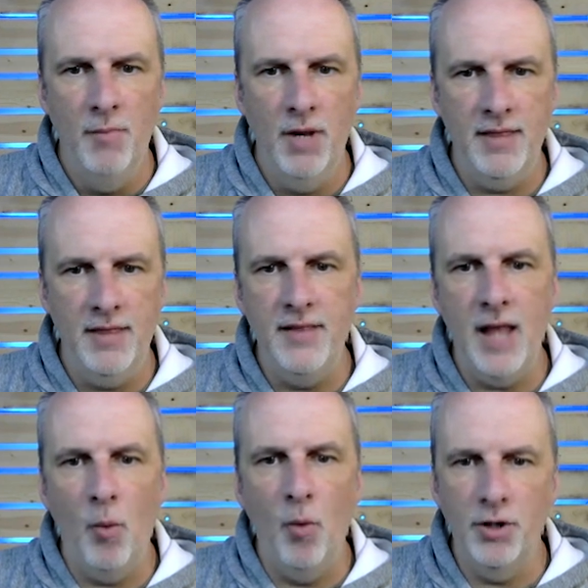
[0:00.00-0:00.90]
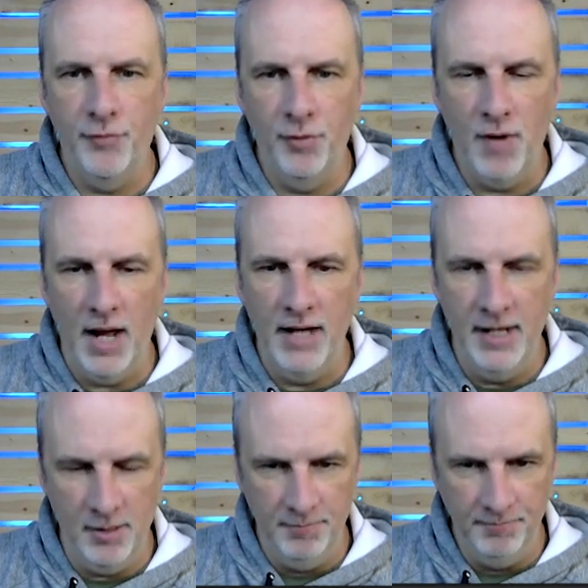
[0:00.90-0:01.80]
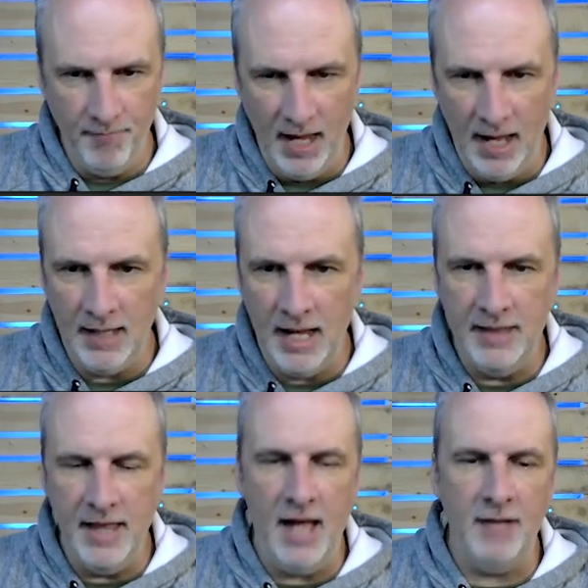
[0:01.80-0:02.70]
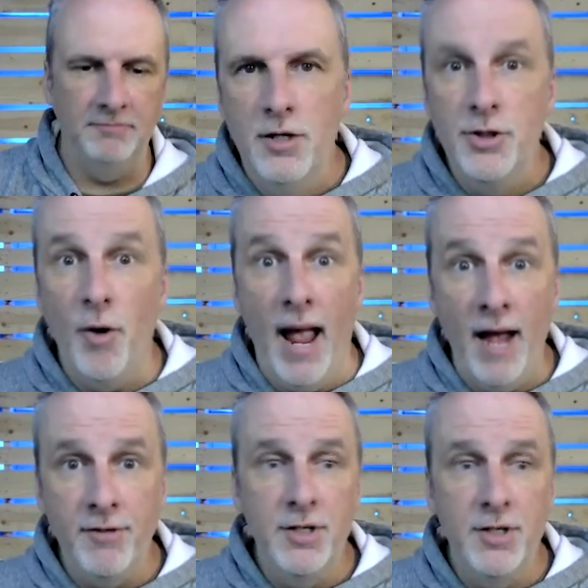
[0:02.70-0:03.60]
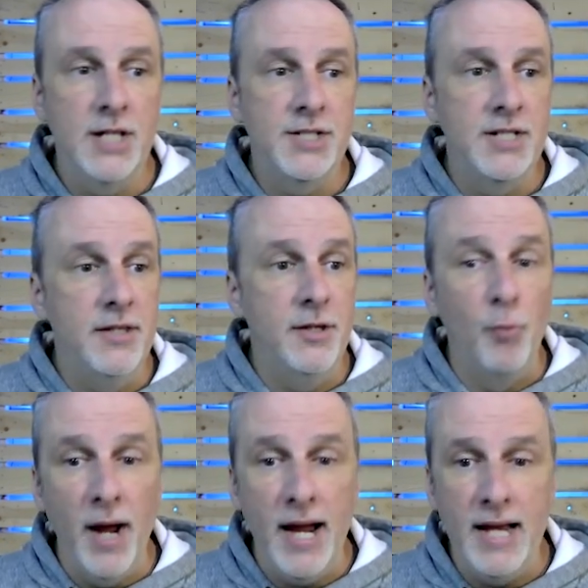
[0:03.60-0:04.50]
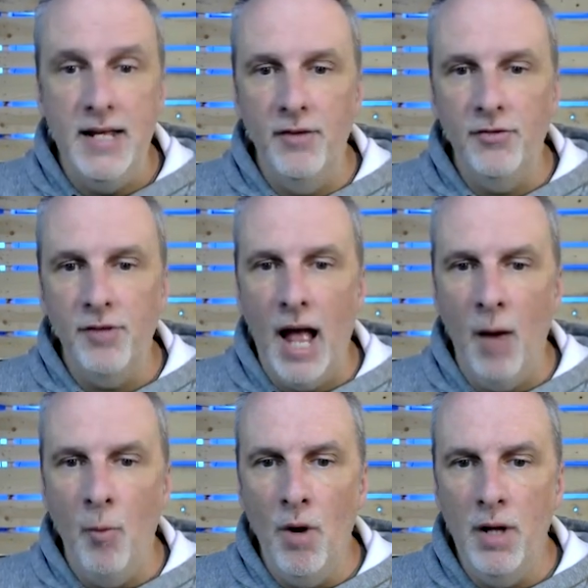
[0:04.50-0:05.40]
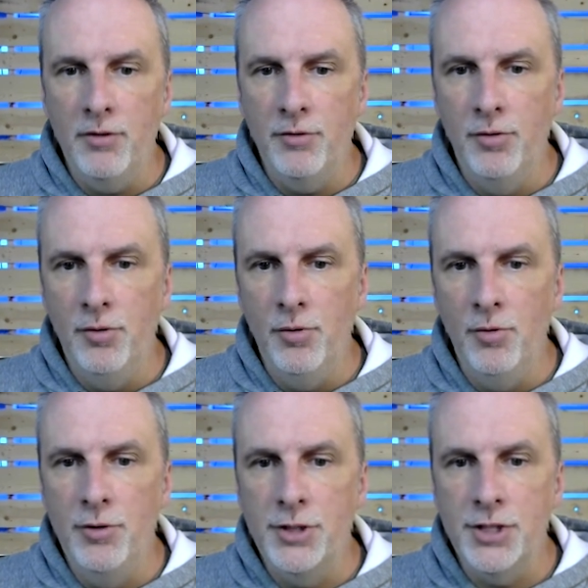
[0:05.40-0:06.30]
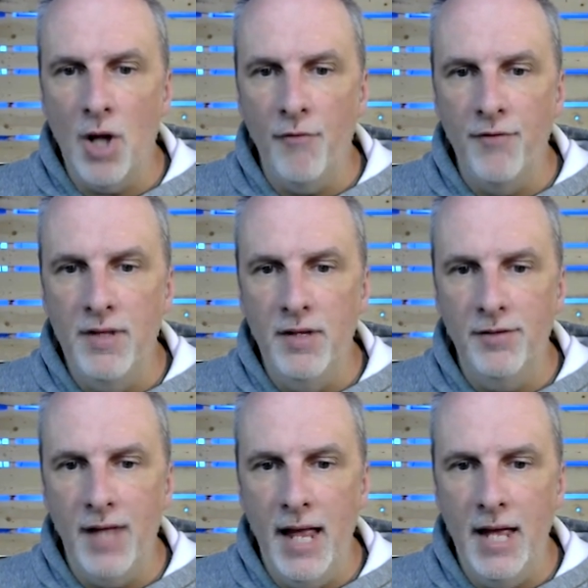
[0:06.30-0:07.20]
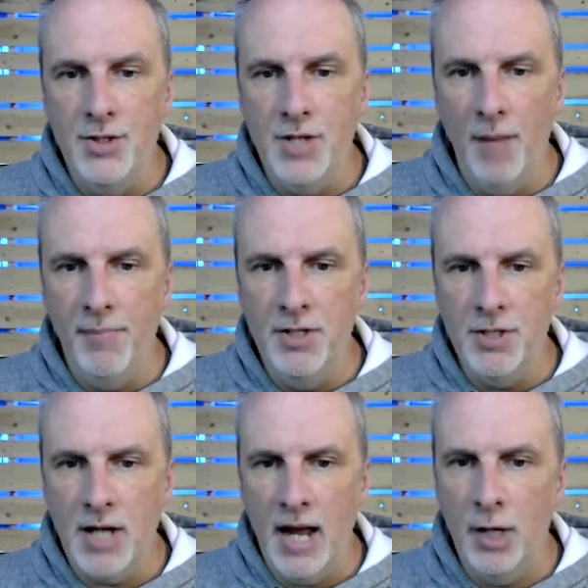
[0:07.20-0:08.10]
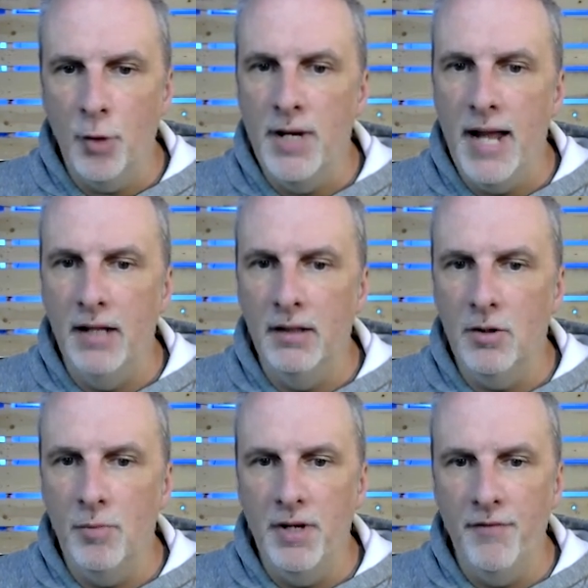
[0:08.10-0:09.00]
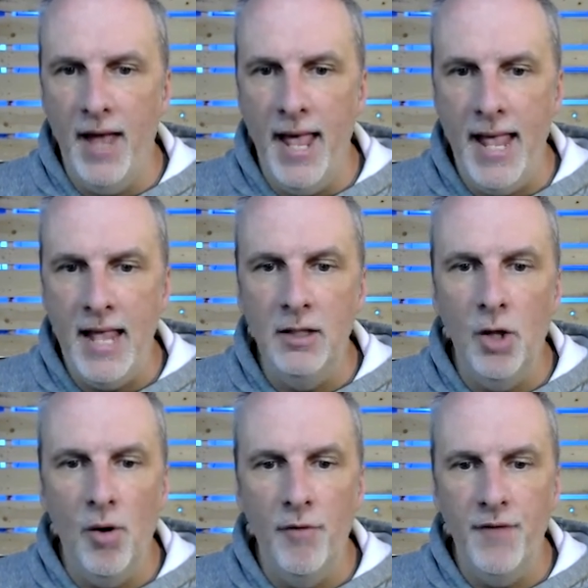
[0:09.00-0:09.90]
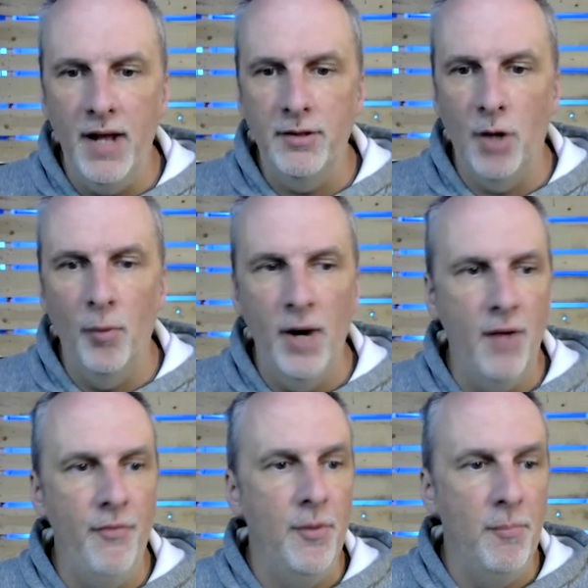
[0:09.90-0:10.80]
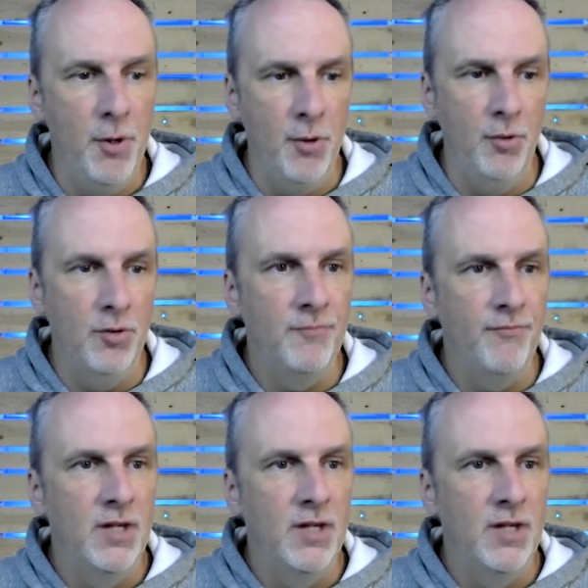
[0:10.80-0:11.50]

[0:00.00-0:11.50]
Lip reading: But I think that works for right now. I like that. So after adjusting the radius, I want to soften this edge up and just kind of create a little bit of a halo effect around the moon.